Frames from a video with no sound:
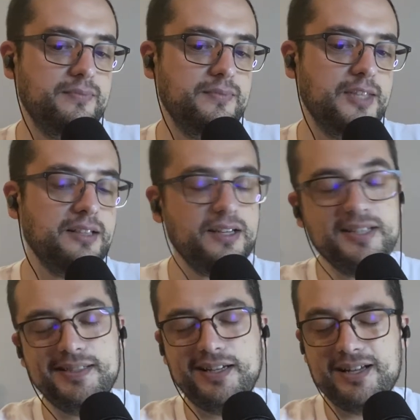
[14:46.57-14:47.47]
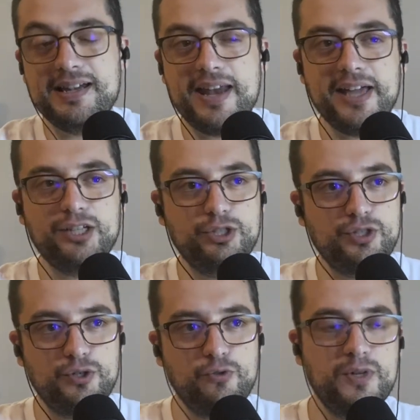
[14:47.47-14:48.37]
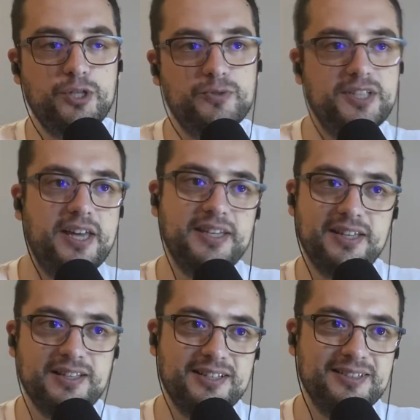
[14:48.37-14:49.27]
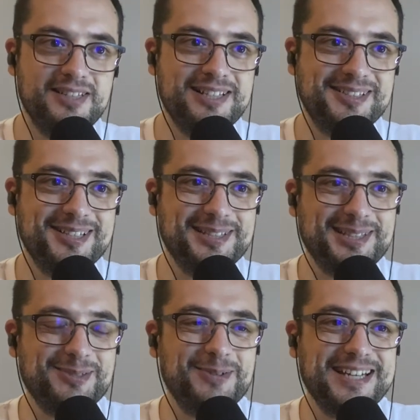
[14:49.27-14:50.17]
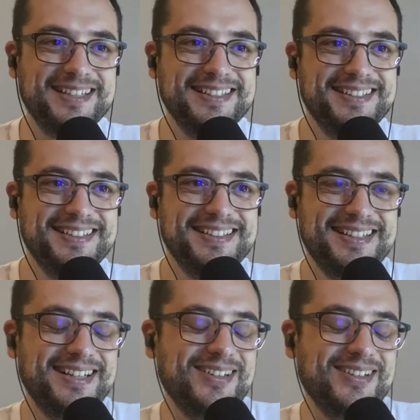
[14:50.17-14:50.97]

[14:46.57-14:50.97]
at least connect to what you're saying in a certain way, you know.